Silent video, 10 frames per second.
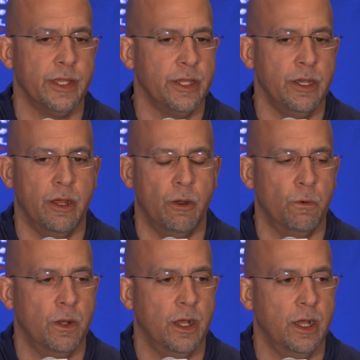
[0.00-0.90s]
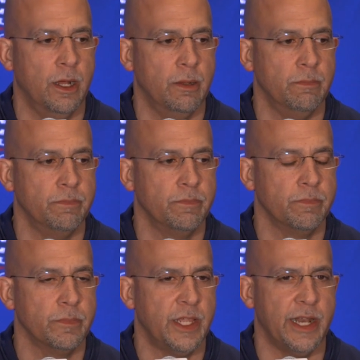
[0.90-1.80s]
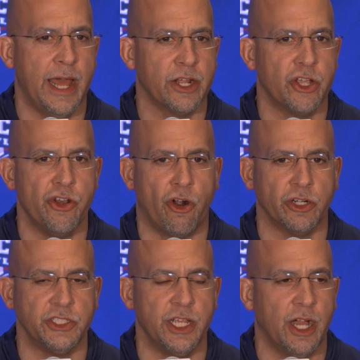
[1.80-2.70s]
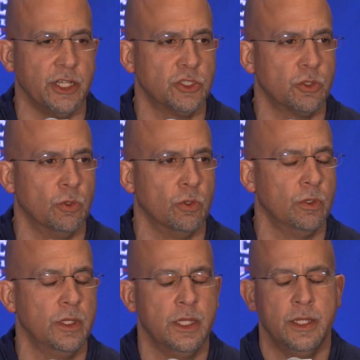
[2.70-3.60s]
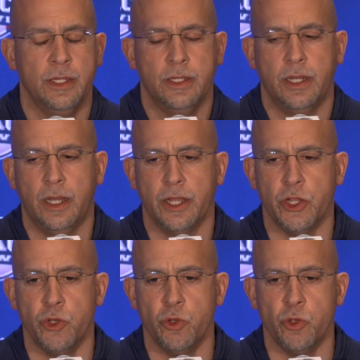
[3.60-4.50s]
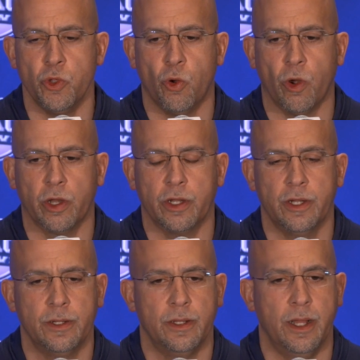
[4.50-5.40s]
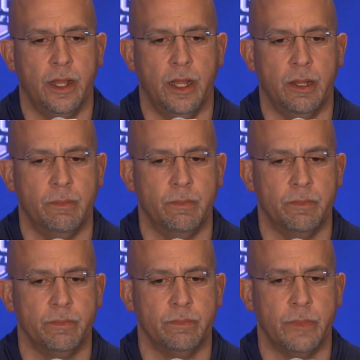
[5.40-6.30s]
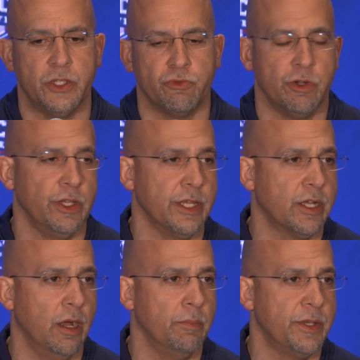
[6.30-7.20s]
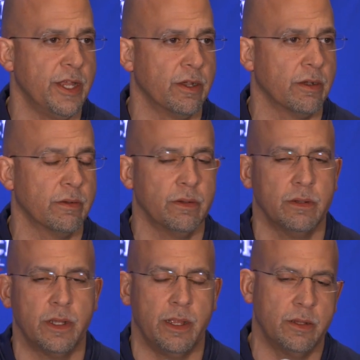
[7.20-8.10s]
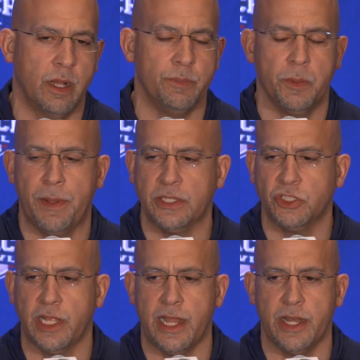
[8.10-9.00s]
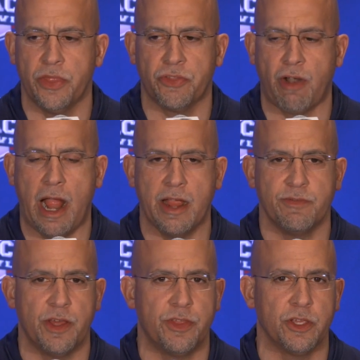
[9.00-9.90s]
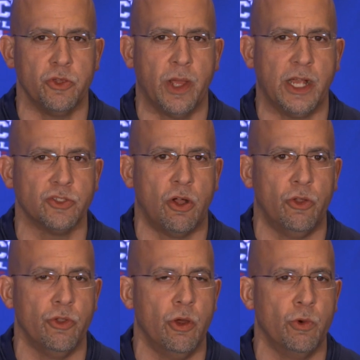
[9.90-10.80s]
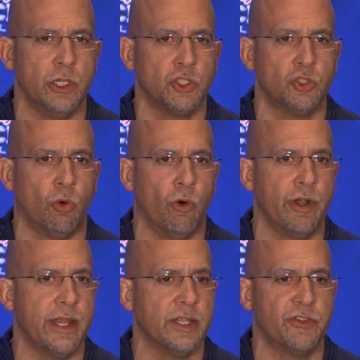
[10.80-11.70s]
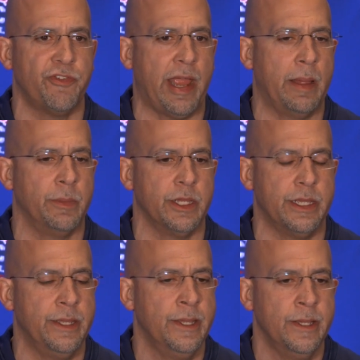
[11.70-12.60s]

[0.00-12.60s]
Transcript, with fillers: You know, um, kid out of Canarsie High School uh, in New York um, has really come here come to Penn State and thrived. I think you guys all know his story and his family.